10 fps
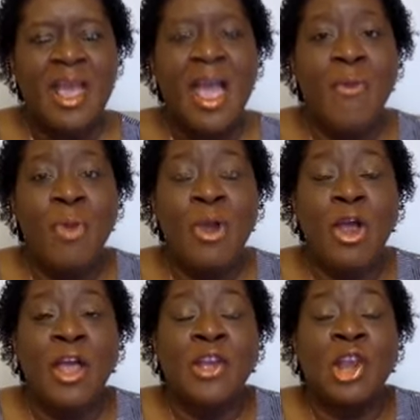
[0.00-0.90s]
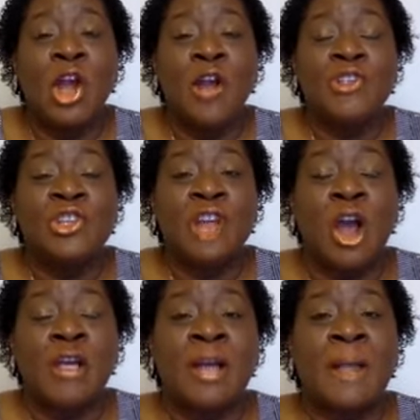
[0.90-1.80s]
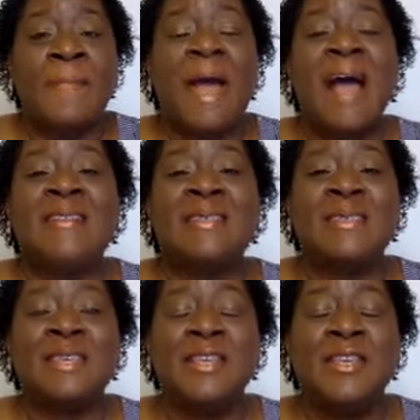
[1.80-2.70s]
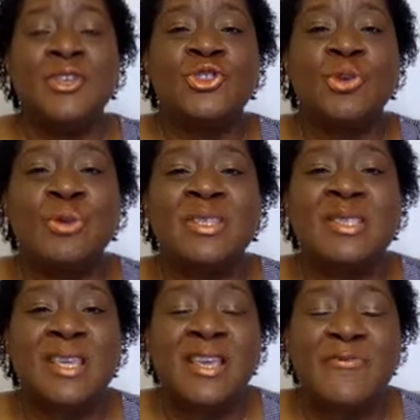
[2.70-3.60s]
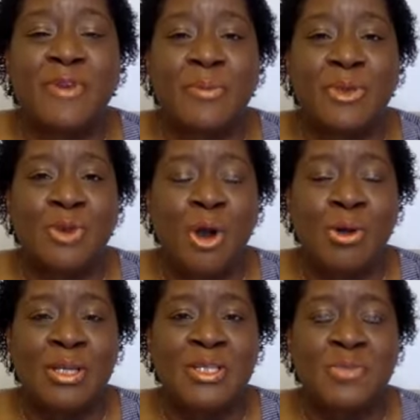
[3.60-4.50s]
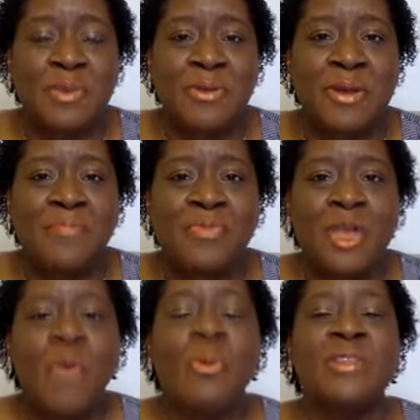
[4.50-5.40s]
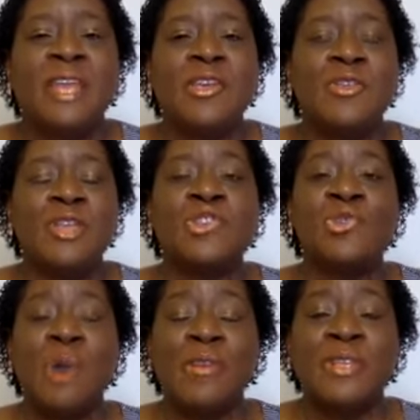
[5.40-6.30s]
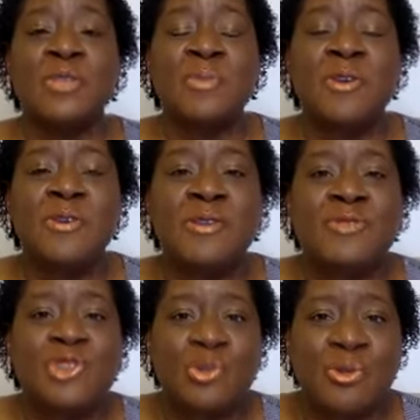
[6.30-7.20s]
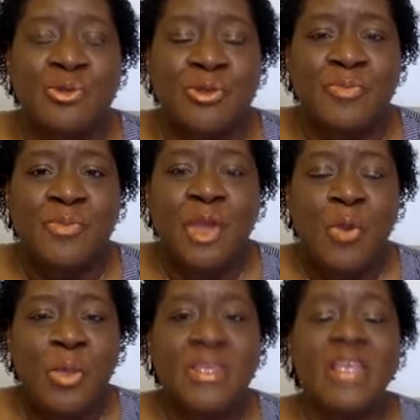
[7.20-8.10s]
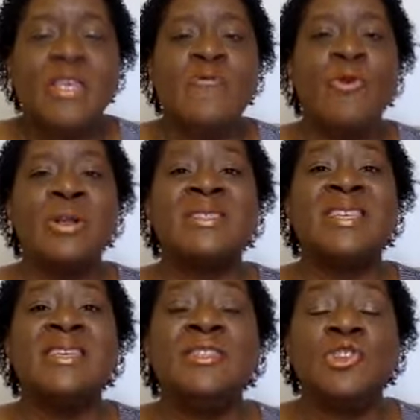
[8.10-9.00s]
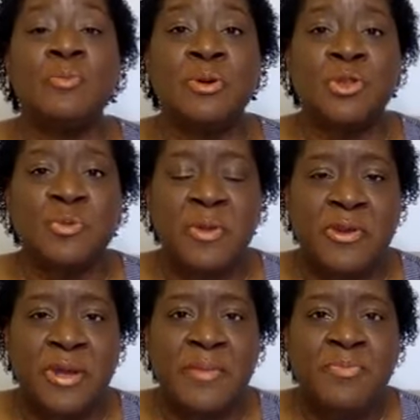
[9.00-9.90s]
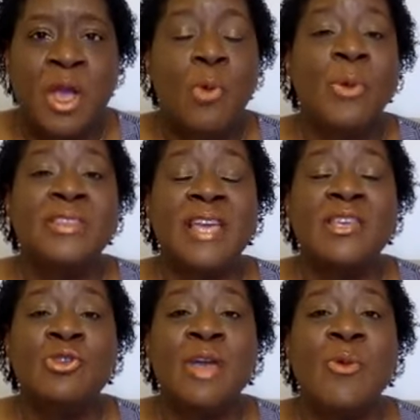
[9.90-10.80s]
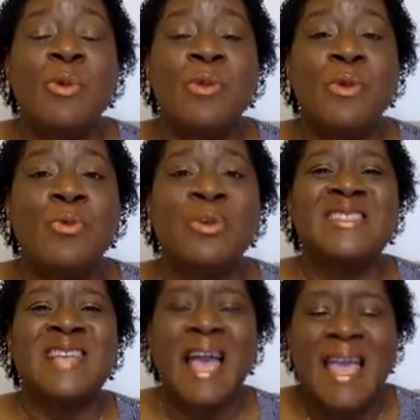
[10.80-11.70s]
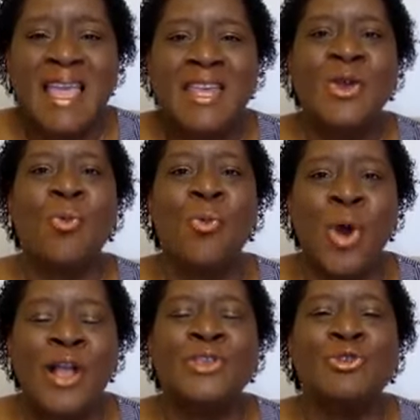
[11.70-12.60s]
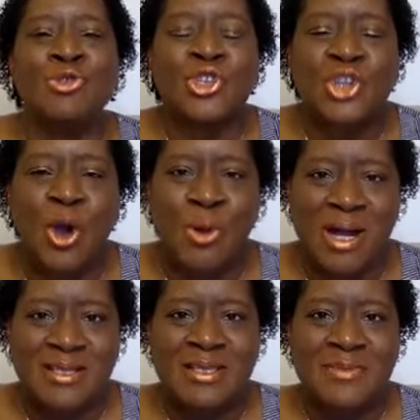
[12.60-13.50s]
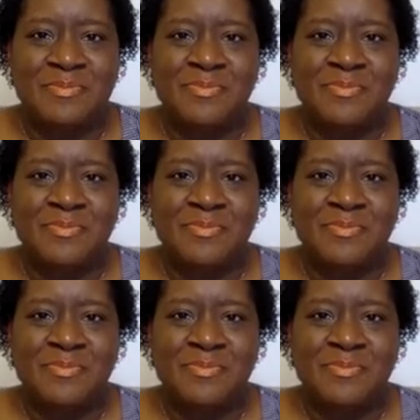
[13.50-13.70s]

And we're enlarging our capacity to receive from you, Holy Spirit. We thank you that you are the Spirit of truth. We thank you for a teachable spirit. We thank you that we will retain what you show us.